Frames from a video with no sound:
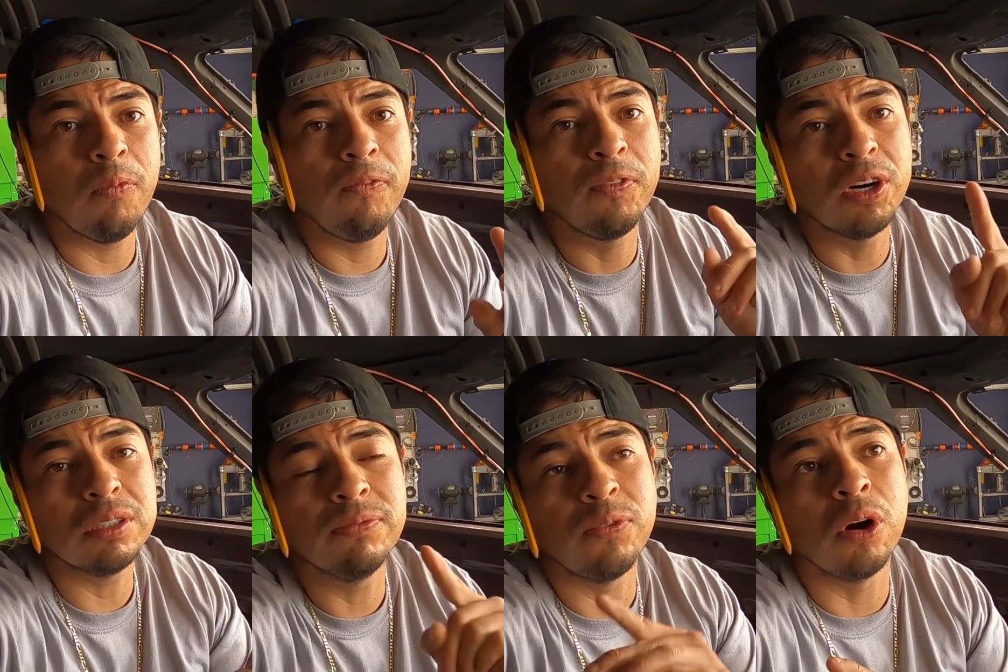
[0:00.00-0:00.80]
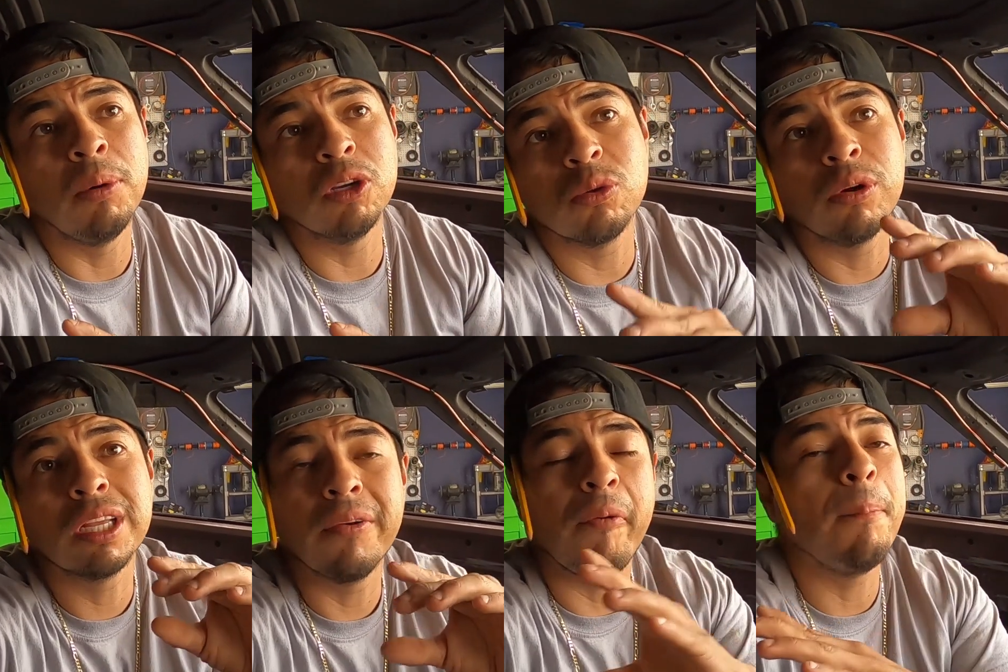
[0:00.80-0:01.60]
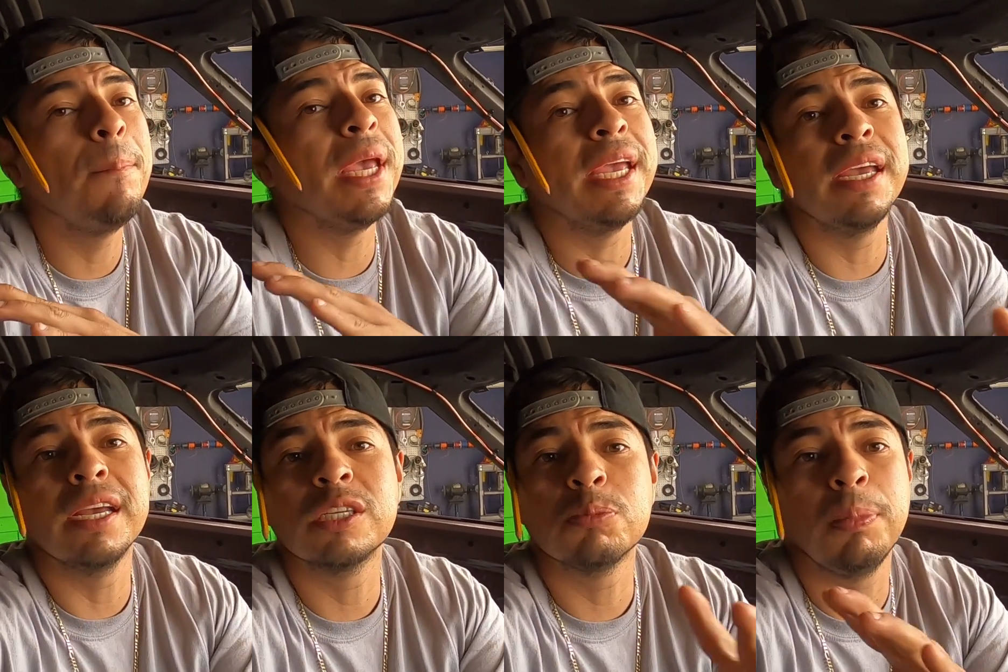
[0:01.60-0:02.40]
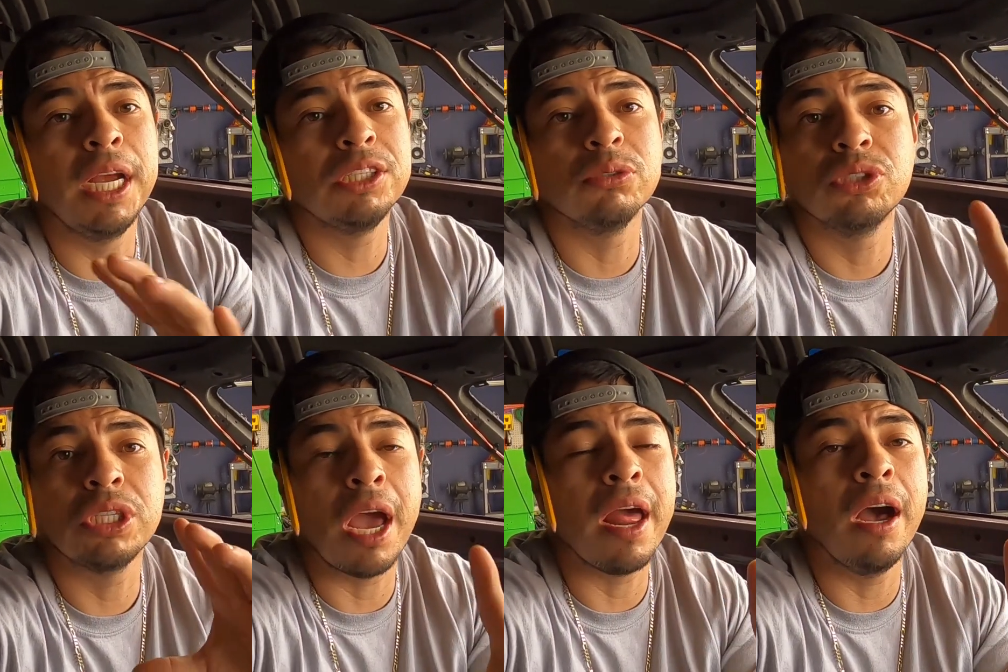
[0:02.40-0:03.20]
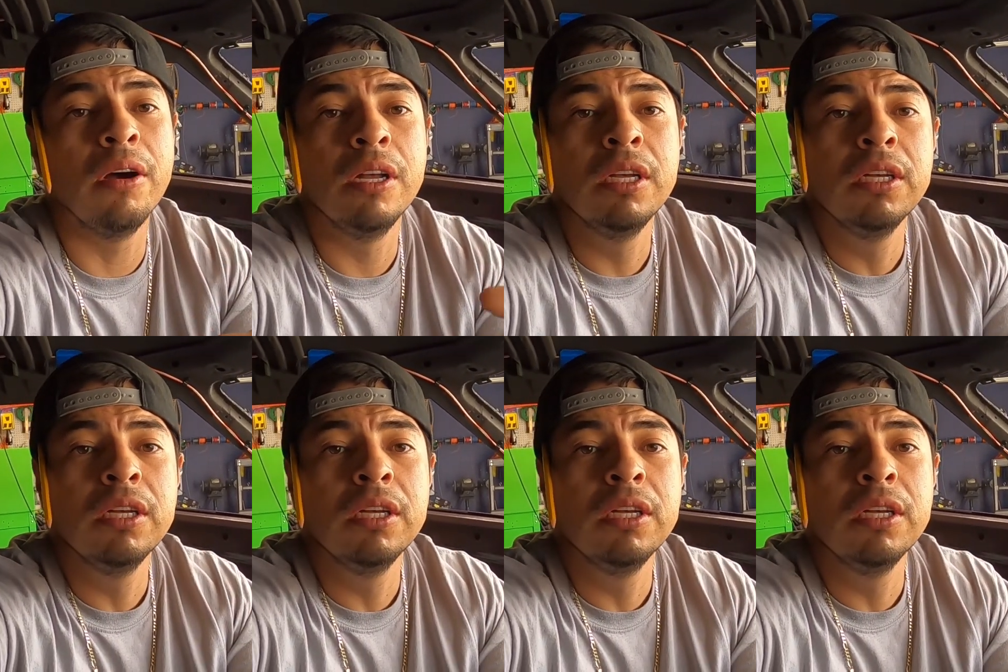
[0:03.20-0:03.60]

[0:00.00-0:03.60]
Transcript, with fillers: First and foremost, I want to give a big special shout out